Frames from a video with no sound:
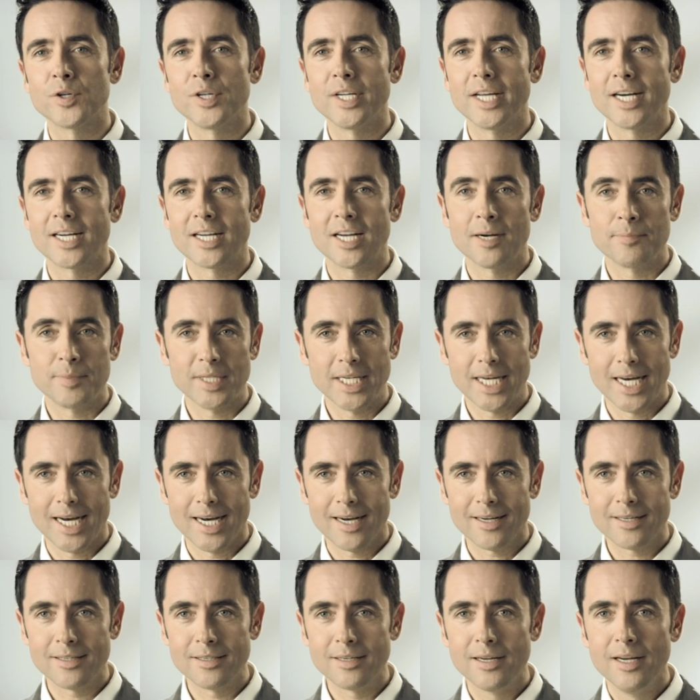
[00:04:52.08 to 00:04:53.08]
on the
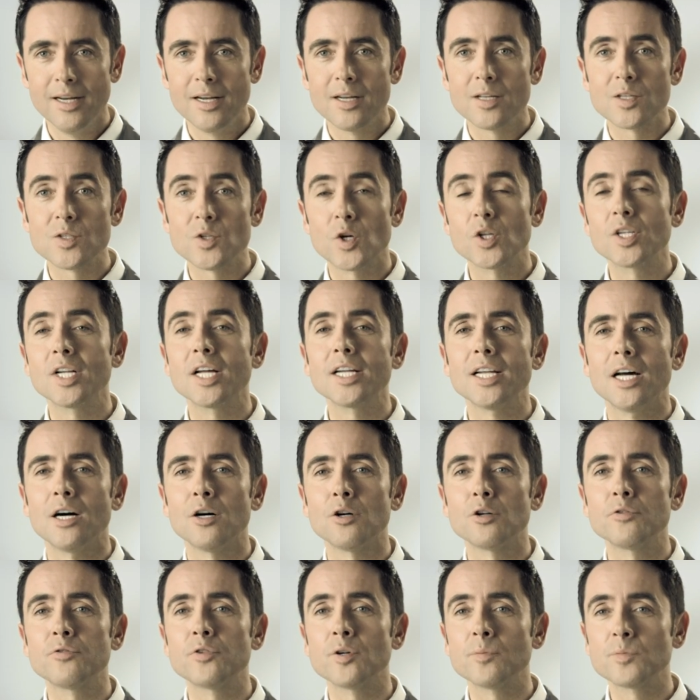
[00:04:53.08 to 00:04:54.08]
capillaries, but also on
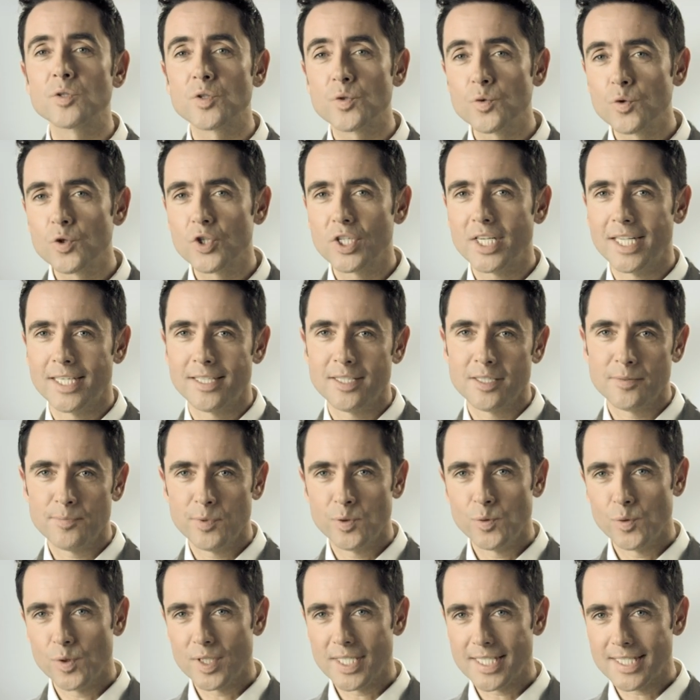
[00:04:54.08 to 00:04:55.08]
the condition of the blood
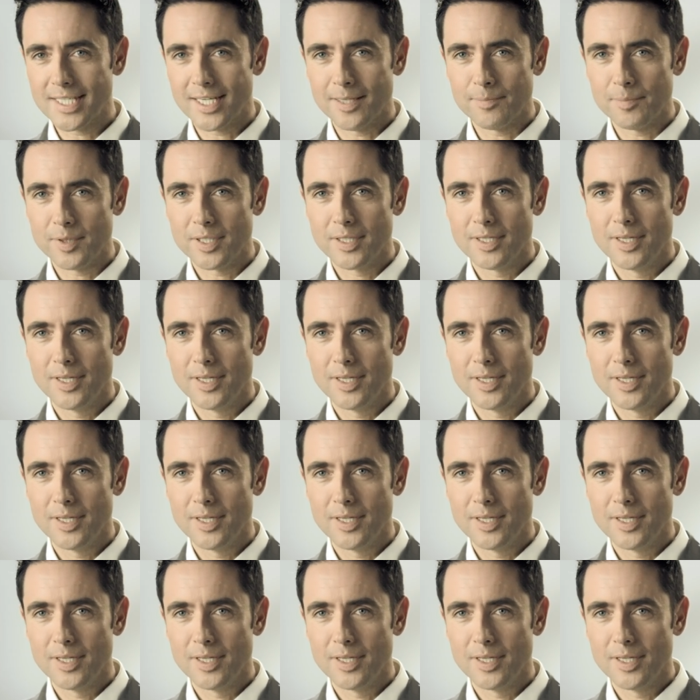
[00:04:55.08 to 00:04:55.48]
itself.